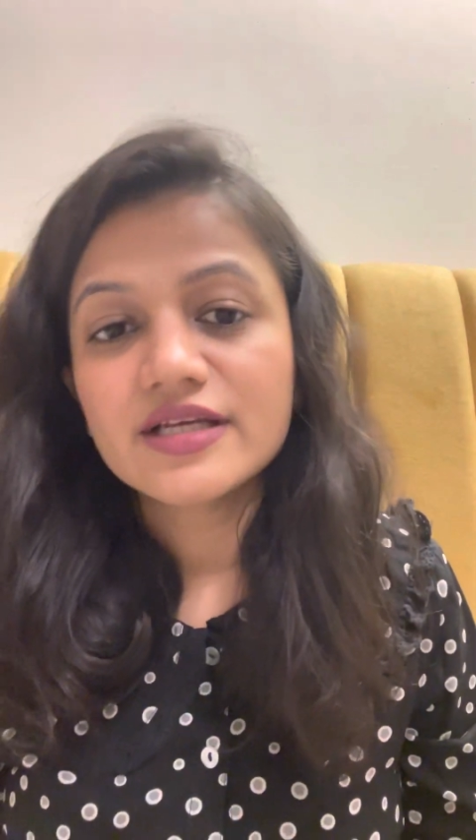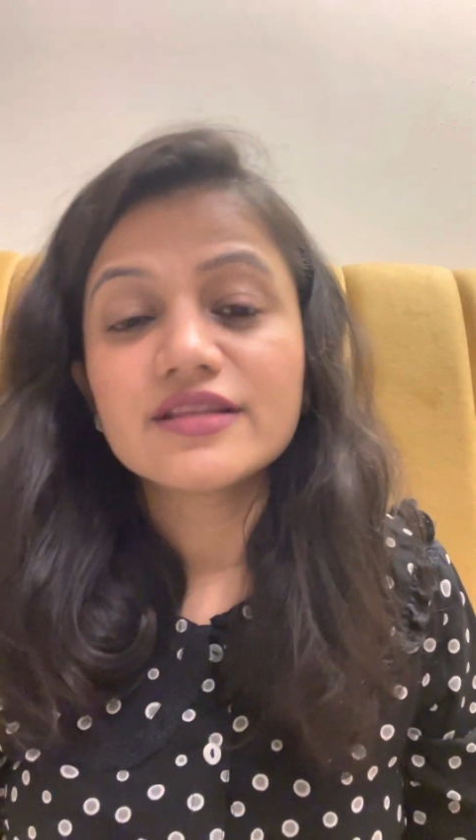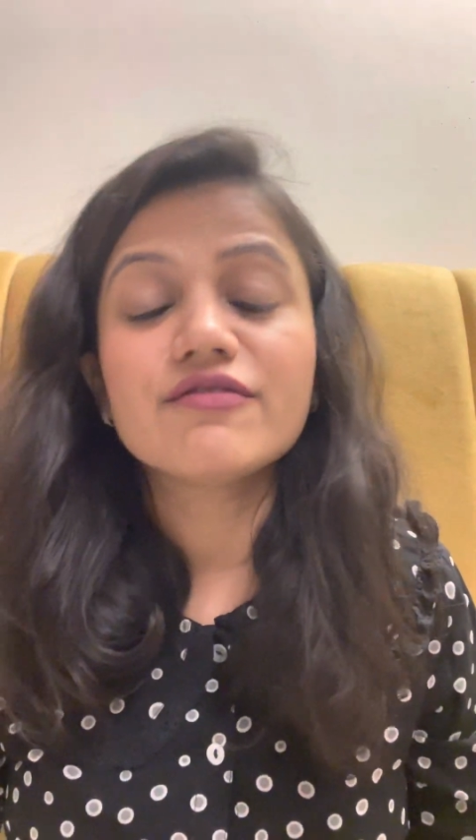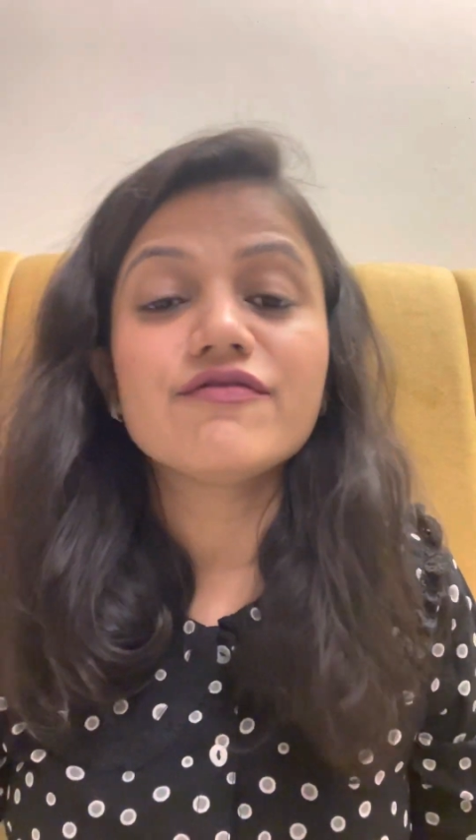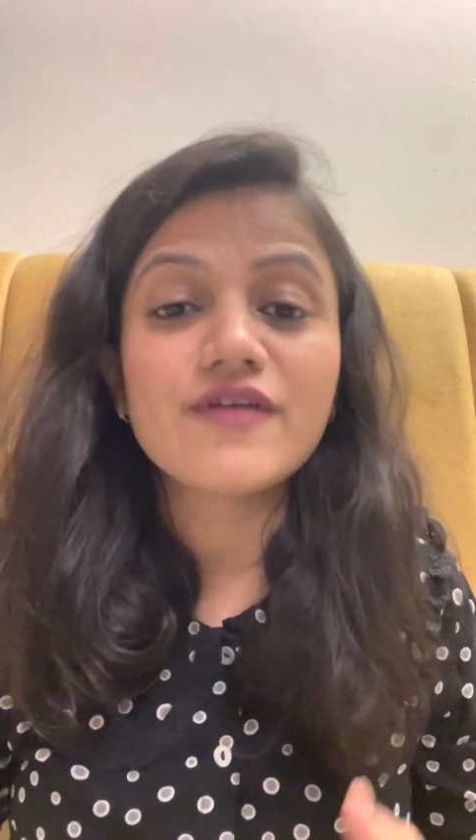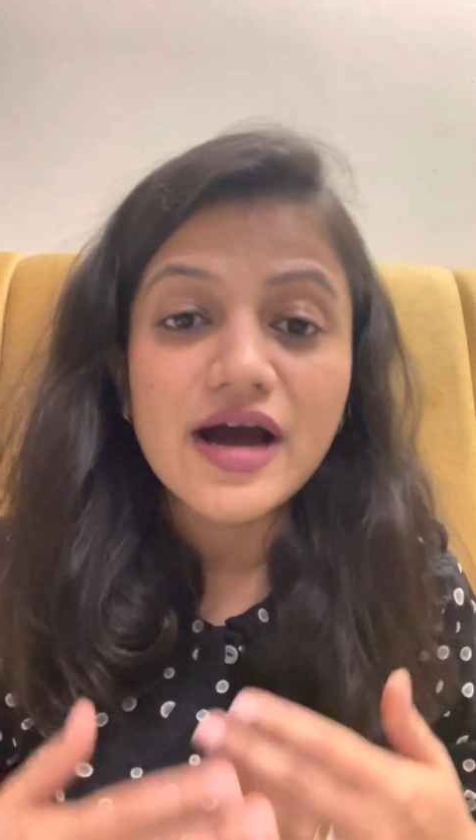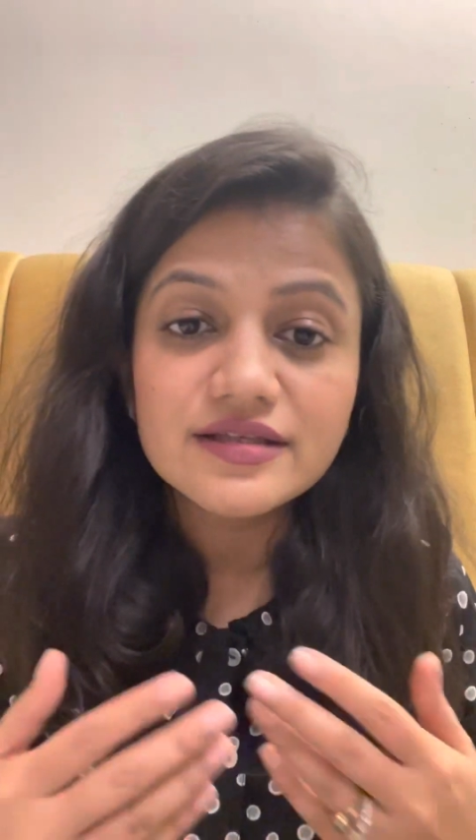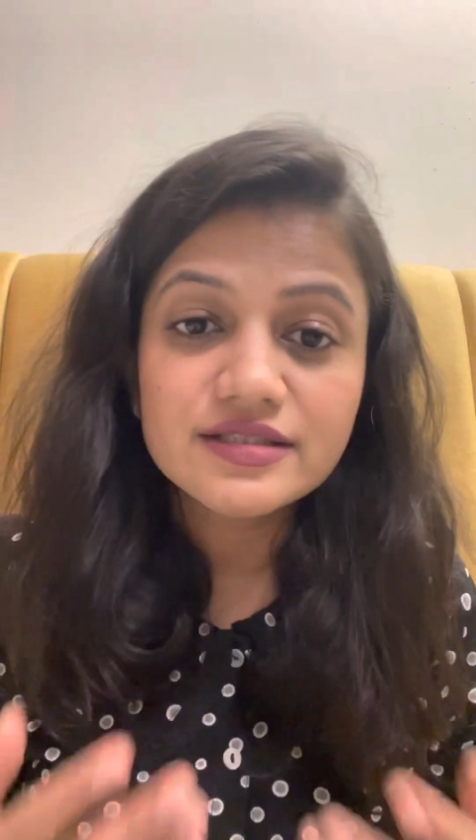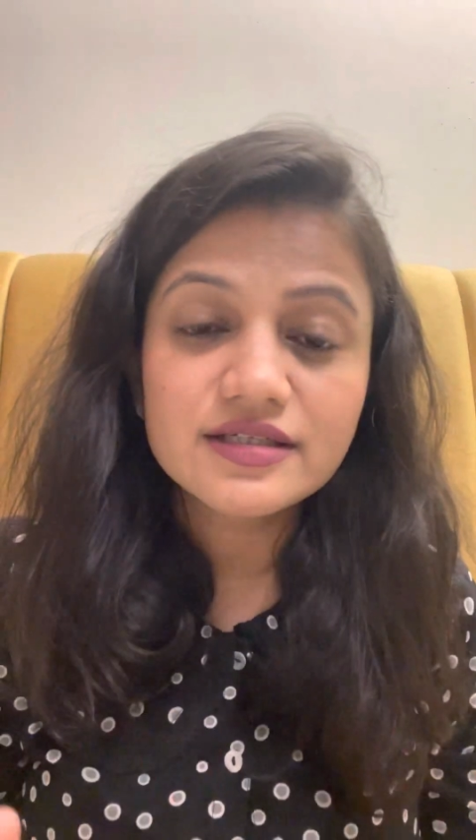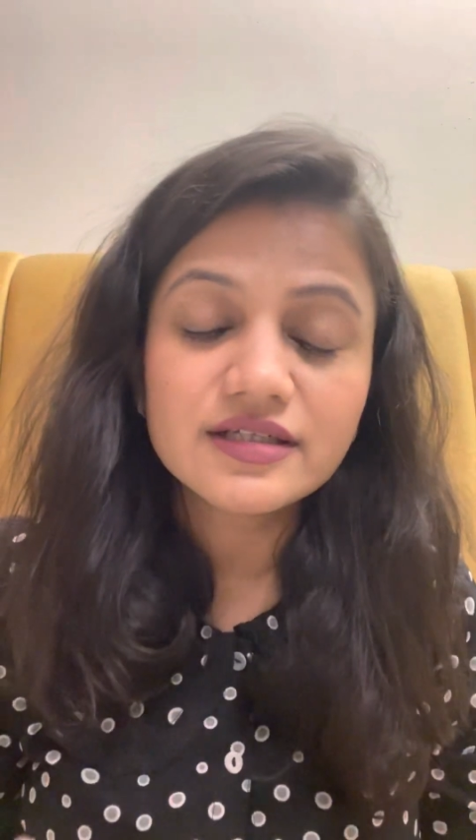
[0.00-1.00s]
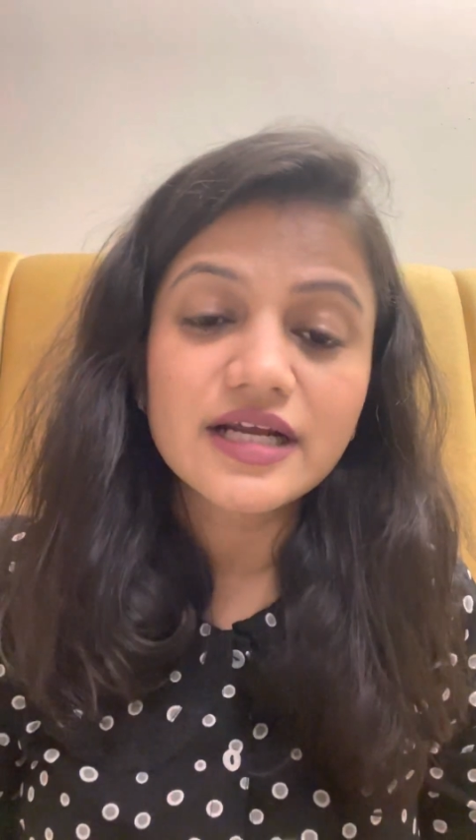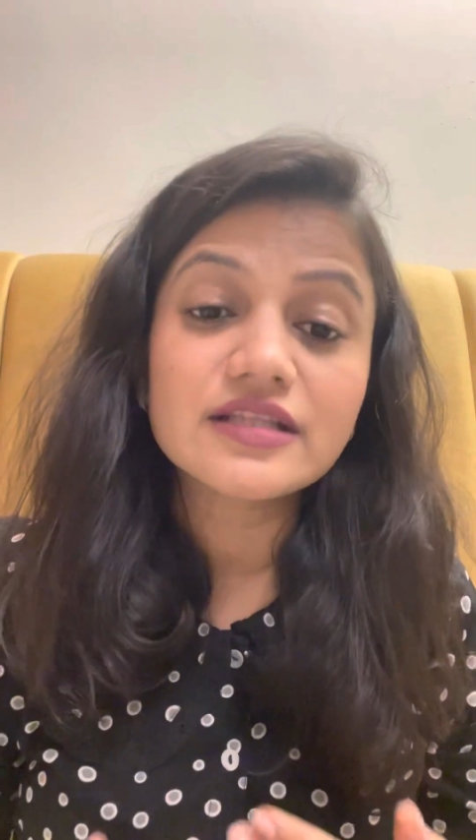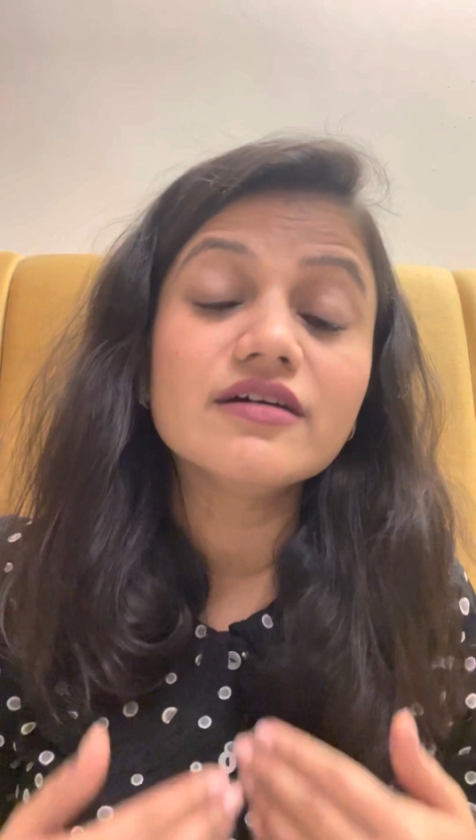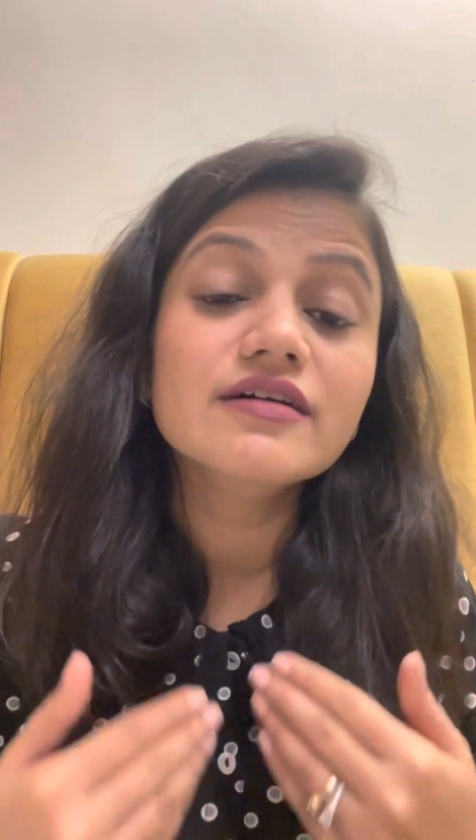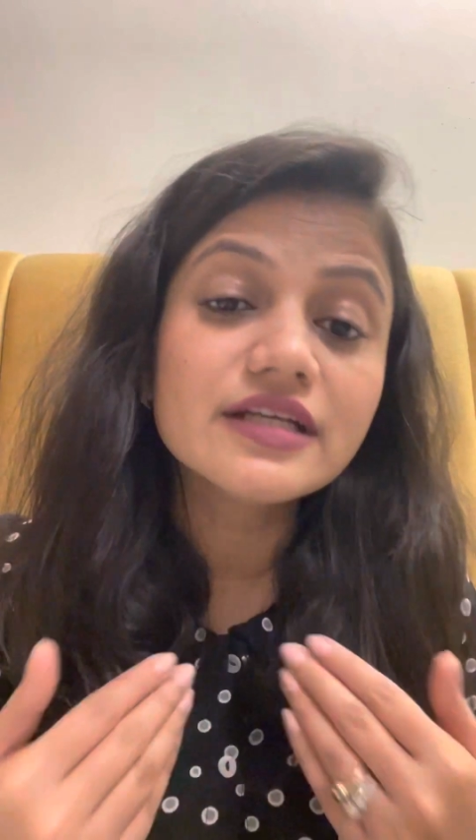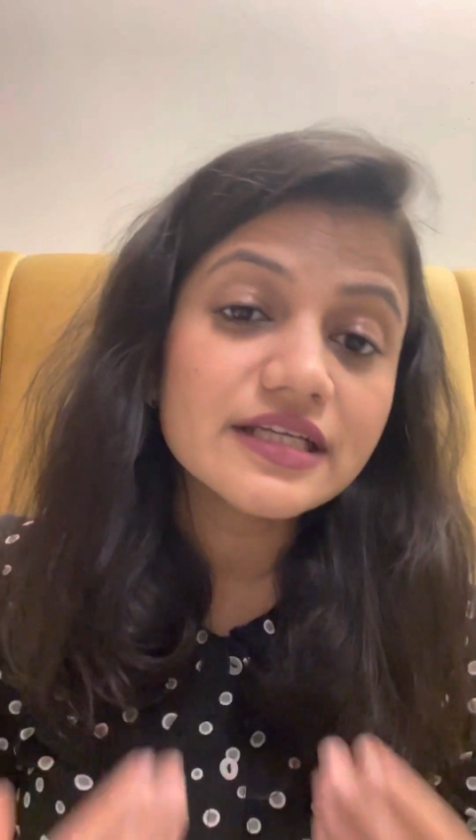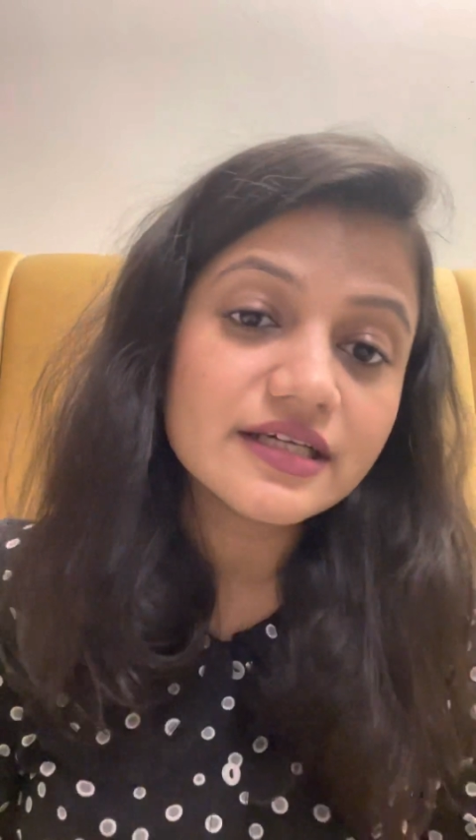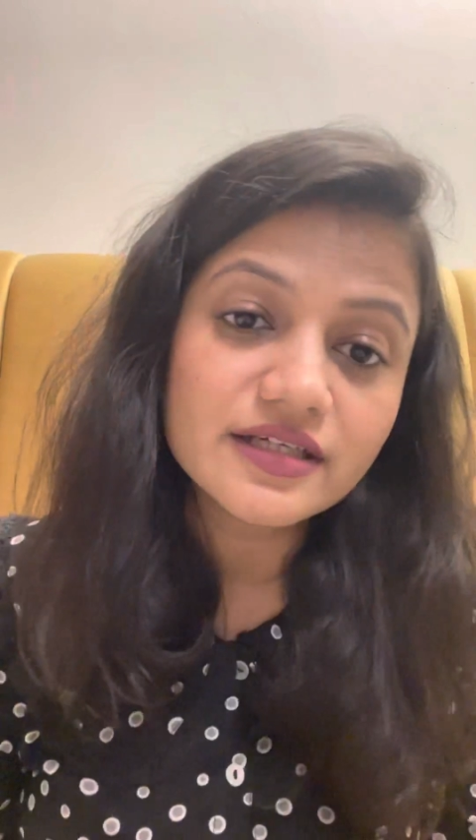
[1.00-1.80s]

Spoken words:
The earlier